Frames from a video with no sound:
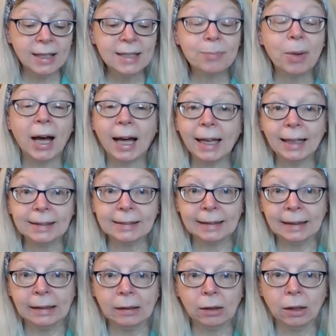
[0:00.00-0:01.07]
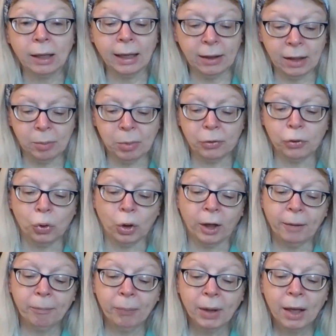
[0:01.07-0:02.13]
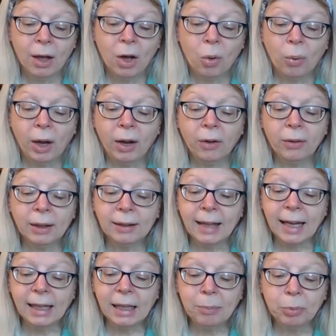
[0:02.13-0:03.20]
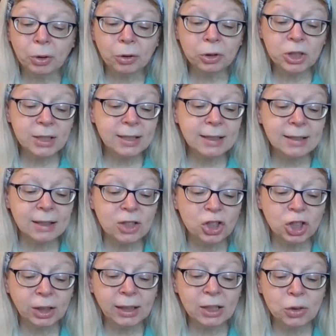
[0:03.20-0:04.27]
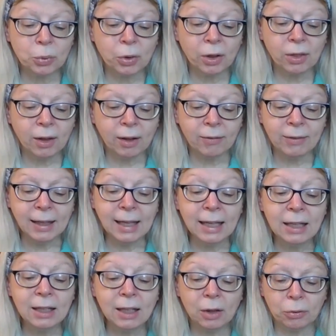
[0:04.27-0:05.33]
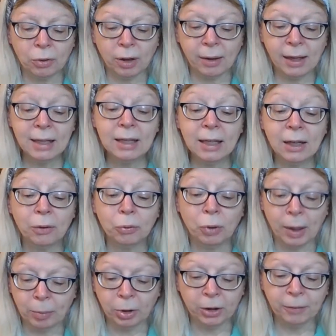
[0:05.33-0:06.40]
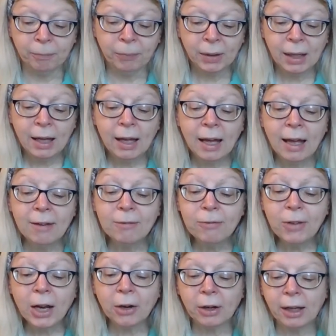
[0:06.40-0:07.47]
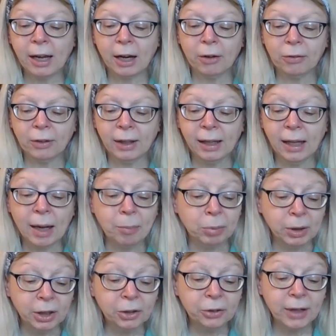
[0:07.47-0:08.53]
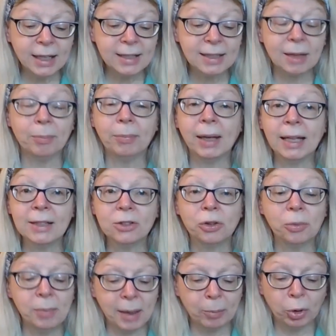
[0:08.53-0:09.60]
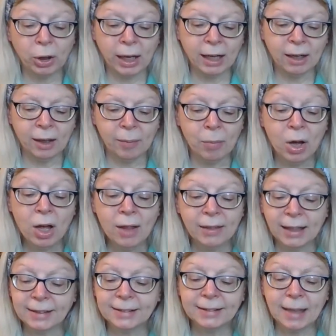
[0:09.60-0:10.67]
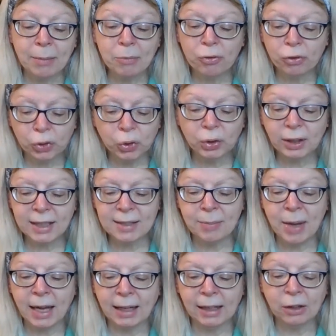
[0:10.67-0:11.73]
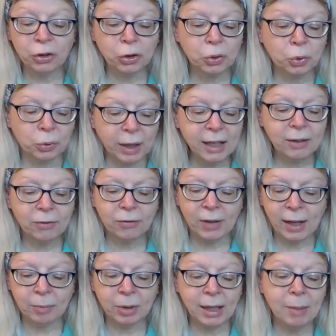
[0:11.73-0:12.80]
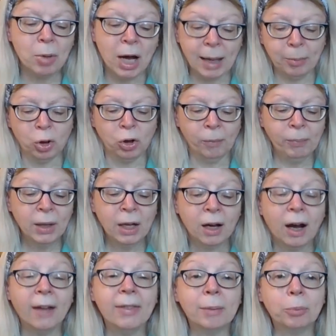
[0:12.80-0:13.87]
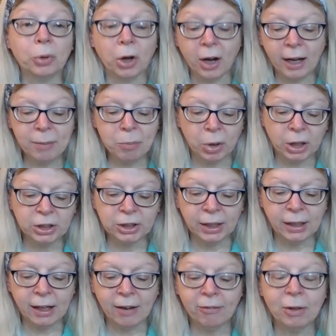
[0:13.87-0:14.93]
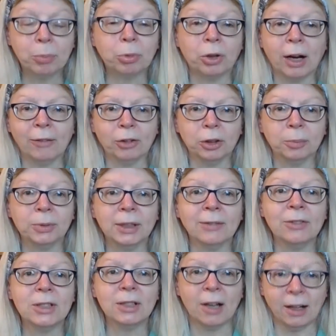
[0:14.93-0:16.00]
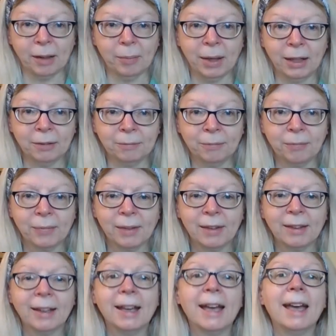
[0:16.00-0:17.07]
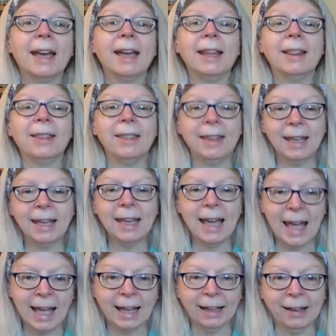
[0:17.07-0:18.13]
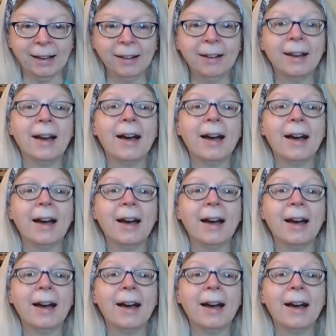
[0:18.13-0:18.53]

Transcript: less piously inclined than before, while the lady purchases a shilling's worth of the Indian rubber and very carefully obliterates the pencil memorandum that some fool has made in her great family Bible on the broad margin of the Proverbs of Solomon. The end.